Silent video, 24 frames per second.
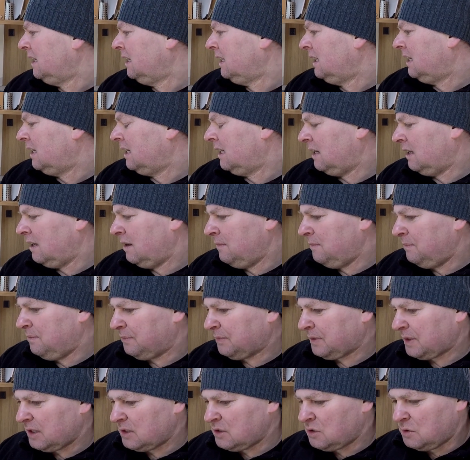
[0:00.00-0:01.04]

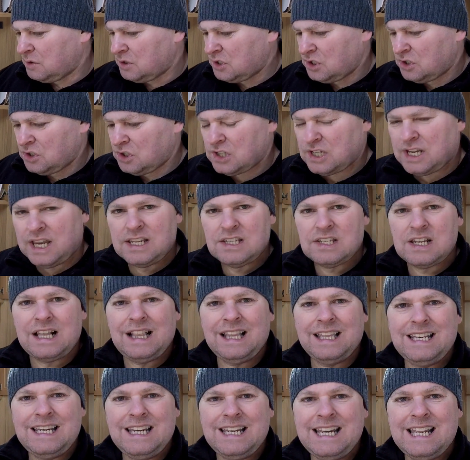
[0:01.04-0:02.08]
So it's just a case of
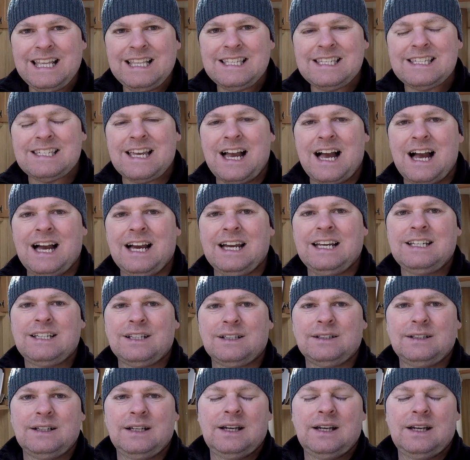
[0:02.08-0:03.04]
cleaning inside,